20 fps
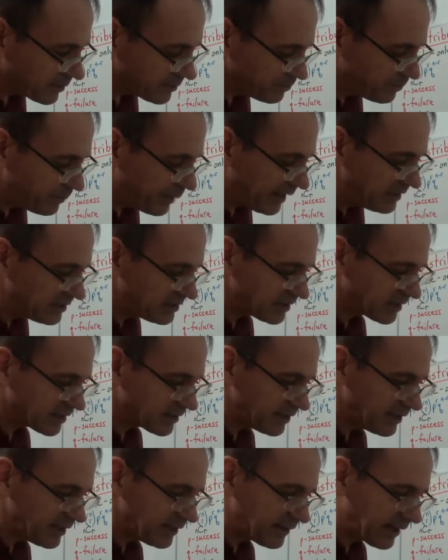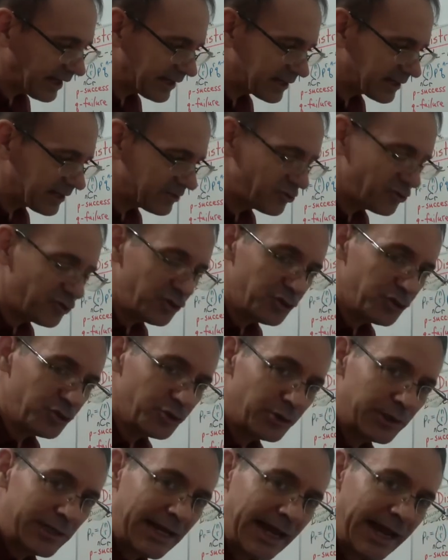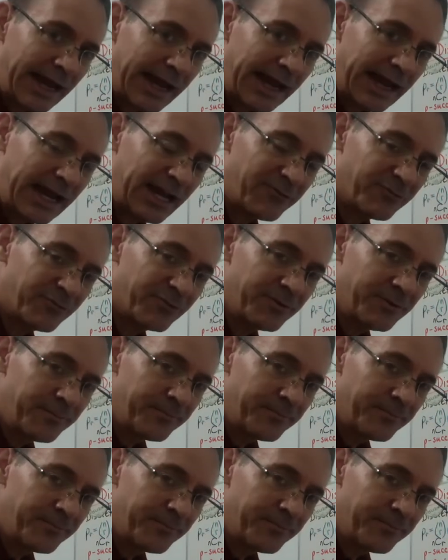basically like a 2.5.